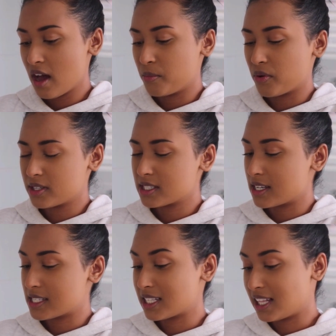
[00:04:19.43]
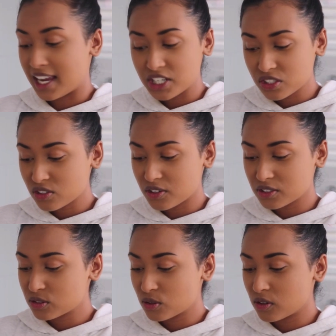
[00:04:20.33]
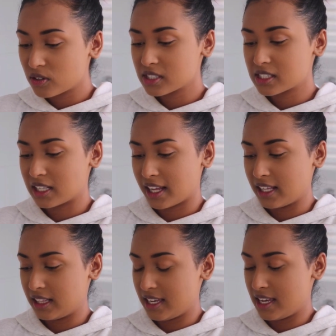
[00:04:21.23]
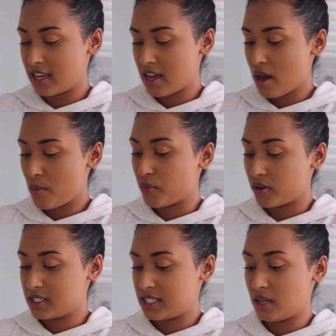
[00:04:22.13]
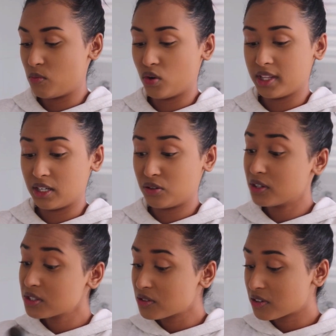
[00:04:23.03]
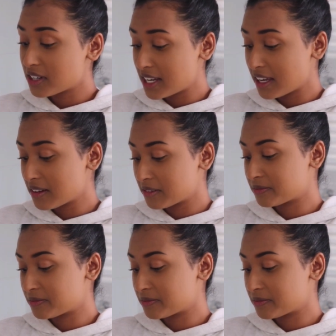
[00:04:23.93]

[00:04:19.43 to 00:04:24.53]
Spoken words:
bronzer slash contour, slightly bronzing more than contouring.